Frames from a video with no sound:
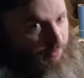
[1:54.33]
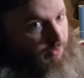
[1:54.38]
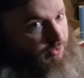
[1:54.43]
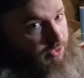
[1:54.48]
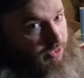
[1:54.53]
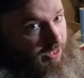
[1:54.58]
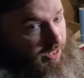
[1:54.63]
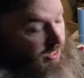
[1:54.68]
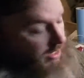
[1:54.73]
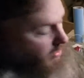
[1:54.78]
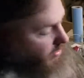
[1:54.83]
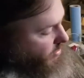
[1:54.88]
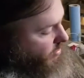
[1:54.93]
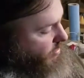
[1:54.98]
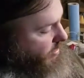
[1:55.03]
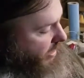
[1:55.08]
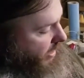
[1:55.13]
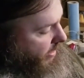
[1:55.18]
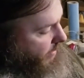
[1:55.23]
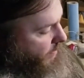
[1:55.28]
Just use a lot
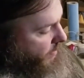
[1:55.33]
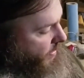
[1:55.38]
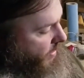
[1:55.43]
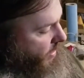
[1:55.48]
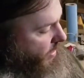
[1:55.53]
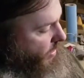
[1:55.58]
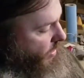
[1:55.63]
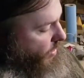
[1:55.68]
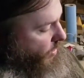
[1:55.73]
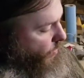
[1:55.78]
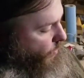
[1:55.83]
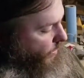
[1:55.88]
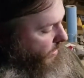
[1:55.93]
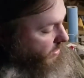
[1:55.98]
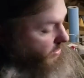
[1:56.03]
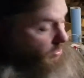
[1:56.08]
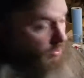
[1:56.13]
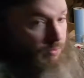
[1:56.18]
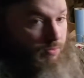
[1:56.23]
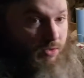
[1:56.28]
of force. You can't do
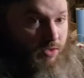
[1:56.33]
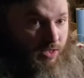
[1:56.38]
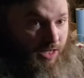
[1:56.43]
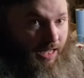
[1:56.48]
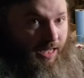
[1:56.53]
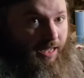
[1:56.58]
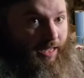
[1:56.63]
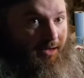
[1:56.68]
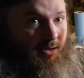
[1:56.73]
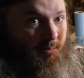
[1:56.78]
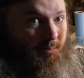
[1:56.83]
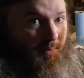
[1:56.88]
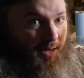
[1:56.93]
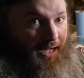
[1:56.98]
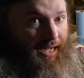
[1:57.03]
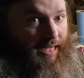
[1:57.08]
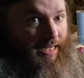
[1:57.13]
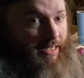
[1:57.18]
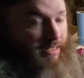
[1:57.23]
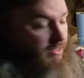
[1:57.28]
that. When
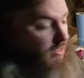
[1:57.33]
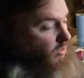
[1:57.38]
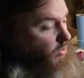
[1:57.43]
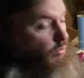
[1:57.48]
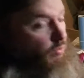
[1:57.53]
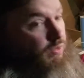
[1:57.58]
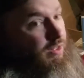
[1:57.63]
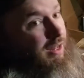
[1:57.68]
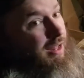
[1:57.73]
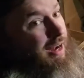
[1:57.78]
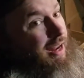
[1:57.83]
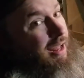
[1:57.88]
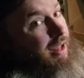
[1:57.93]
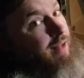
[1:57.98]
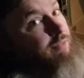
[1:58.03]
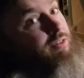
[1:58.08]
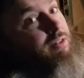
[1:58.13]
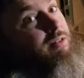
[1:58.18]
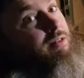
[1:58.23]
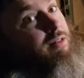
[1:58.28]
you sand
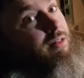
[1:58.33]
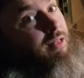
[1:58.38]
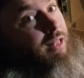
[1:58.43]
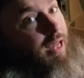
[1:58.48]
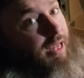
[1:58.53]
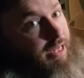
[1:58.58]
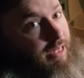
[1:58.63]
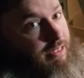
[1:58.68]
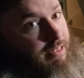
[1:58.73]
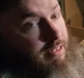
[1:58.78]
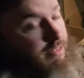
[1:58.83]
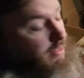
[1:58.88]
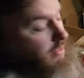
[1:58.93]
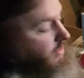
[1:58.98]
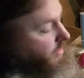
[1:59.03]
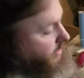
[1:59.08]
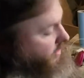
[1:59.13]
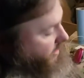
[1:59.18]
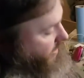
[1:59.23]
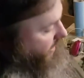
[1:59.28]
paint, you've got to have a
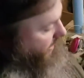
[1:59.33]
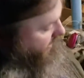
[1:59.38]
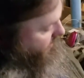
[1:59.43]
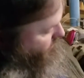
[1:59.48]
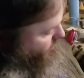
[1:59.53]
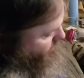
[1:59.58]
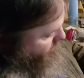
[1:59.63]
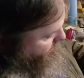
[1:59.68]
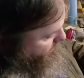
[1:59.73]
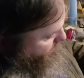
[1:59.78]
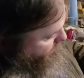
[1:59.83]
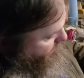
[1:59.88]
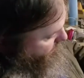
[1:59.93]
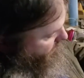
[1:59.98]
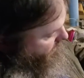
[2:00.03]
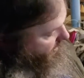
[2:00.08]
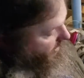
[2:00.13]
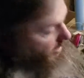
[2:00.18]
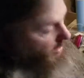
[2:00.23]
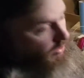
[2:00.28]
light
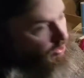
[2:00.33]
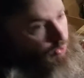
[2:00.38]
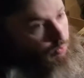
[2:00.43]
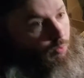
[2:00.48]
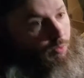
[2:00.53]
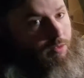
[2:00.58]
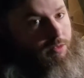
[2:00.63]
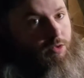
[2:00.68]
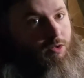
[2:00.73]
touch.